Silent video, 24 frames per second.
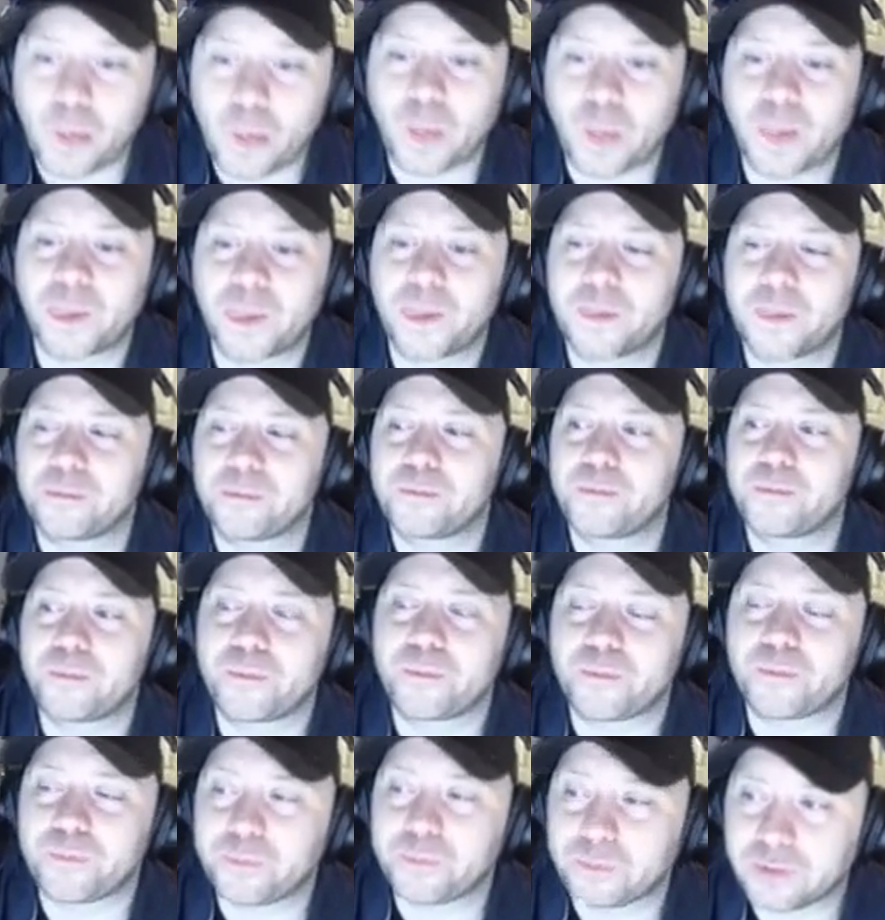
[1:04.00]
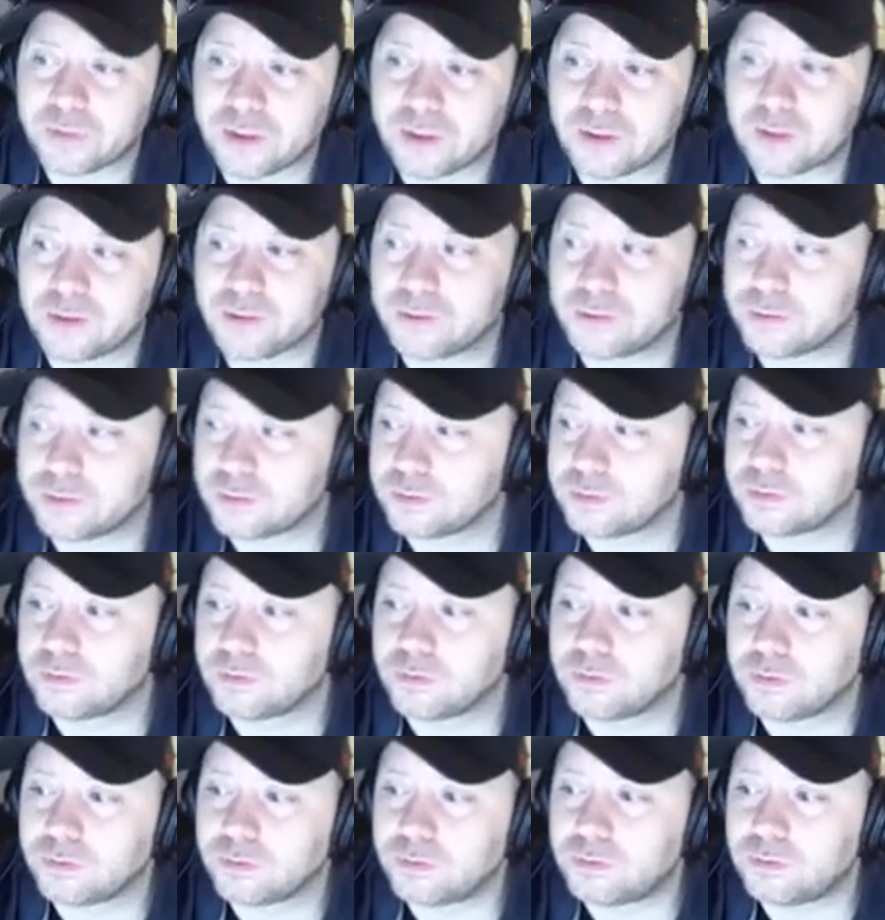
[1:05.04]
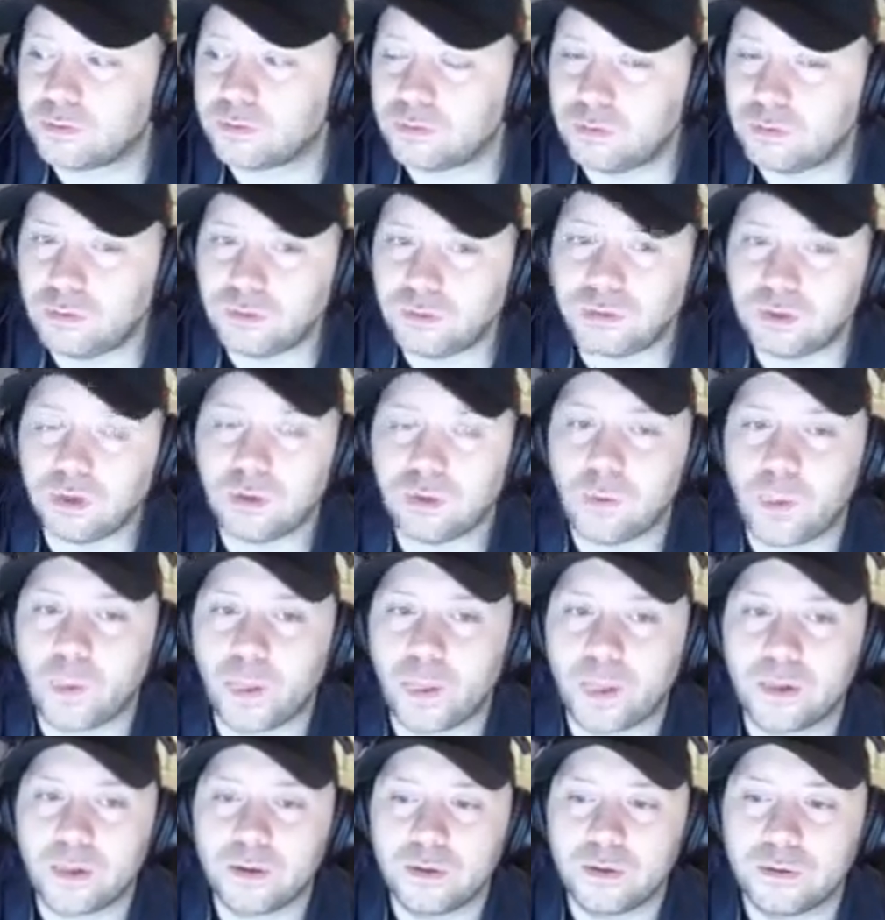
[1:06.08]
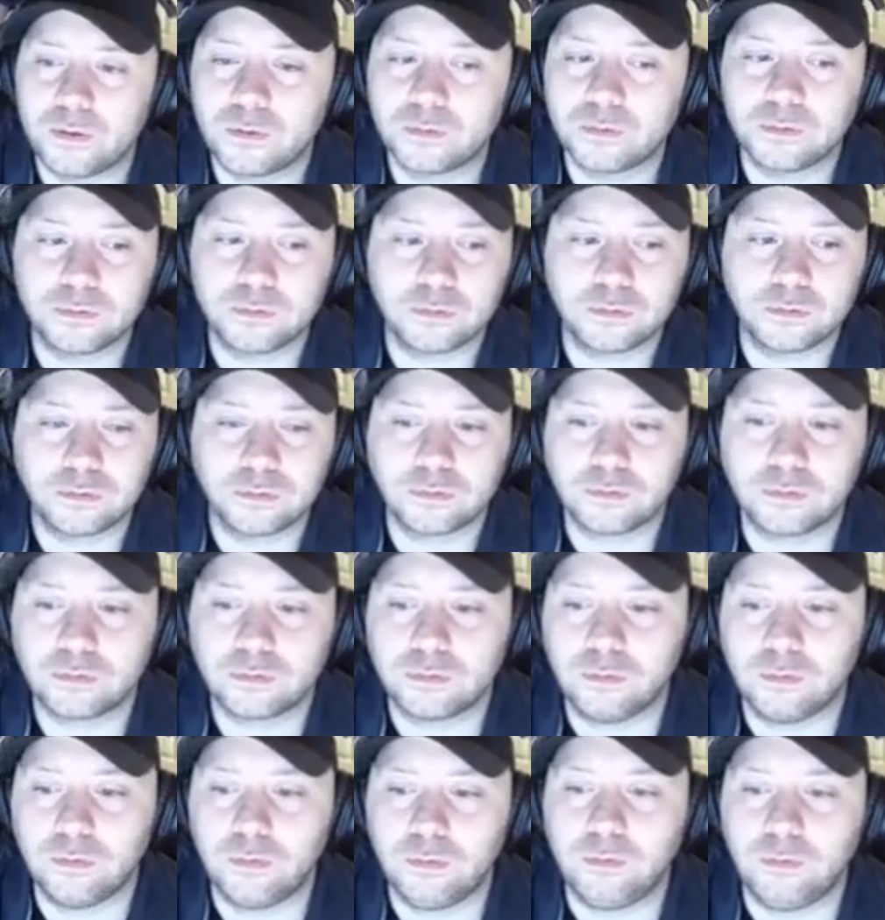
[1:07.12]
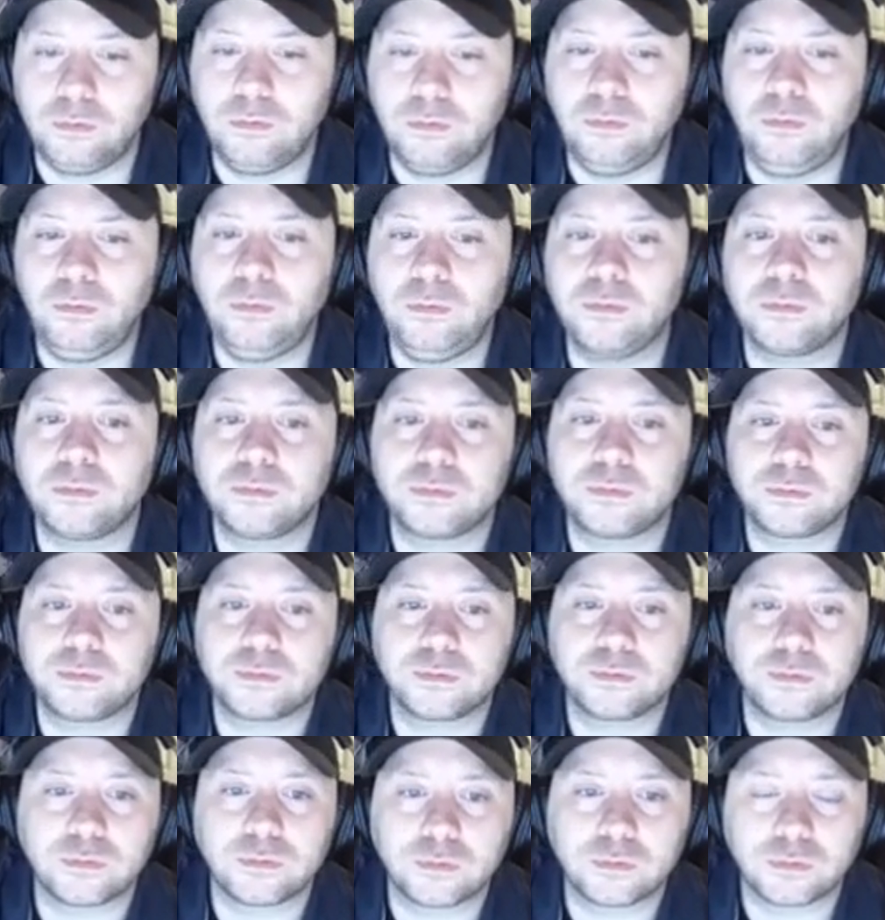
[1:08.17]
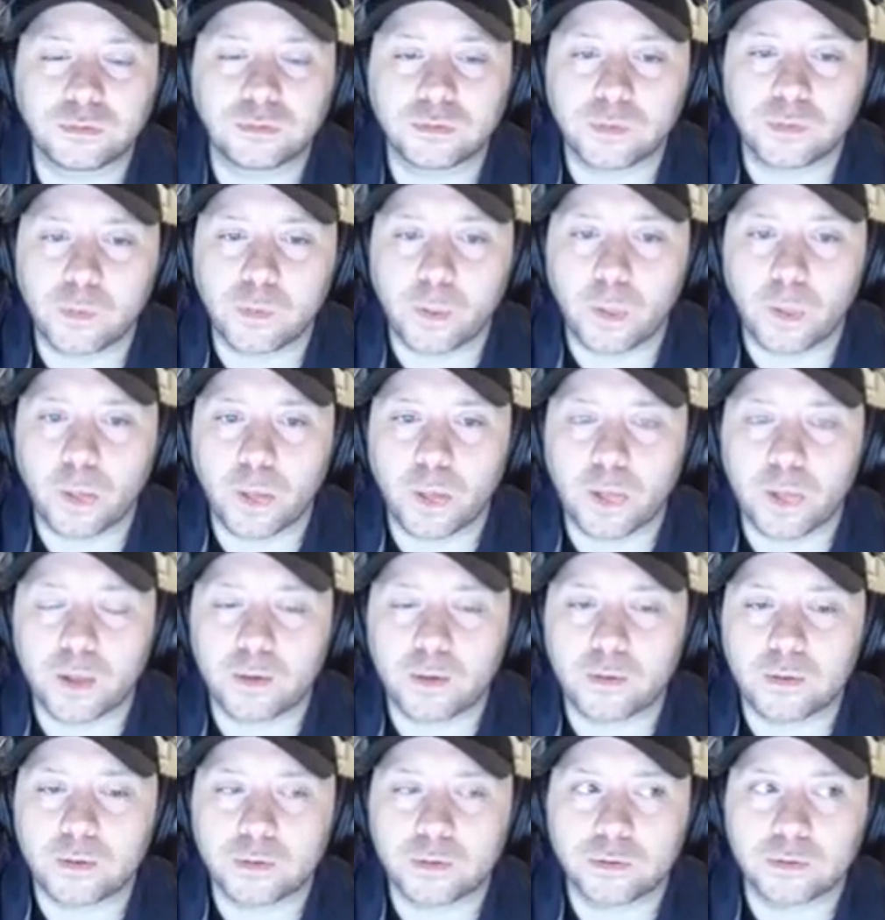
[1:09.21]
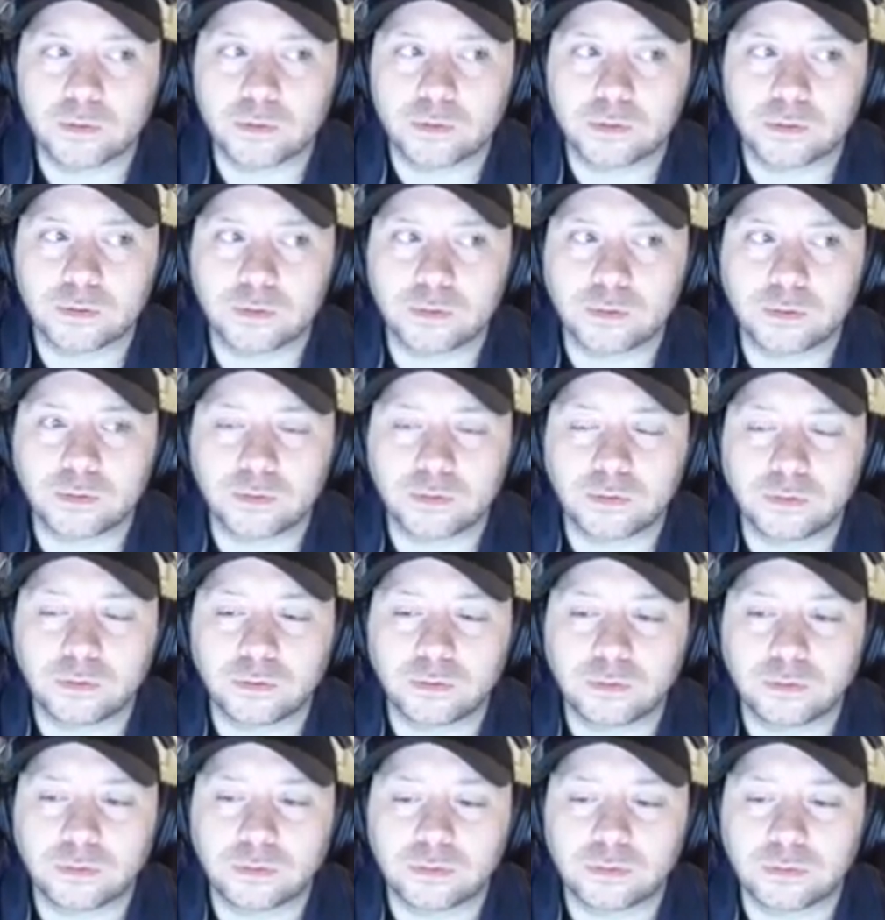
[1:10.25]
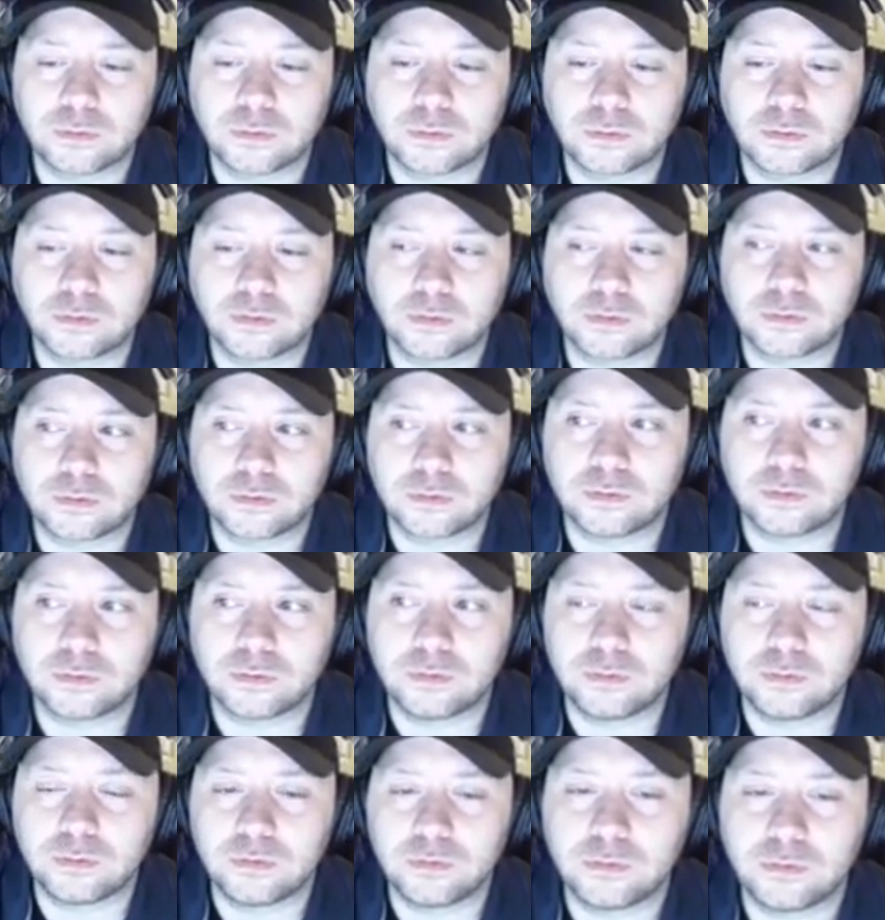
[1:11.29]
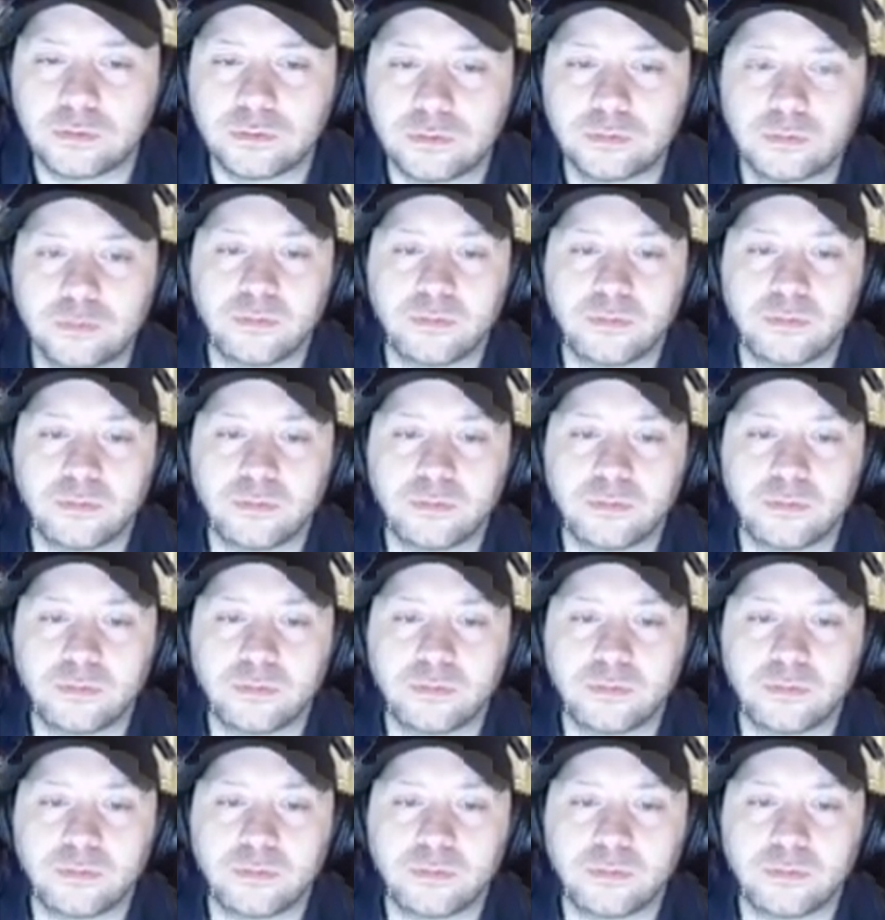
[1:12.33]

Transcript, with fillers: you know, I mean, I have mixed feelings. Listen, I'm a huge Giant fan. I hate the Cowboys since the early 1970s.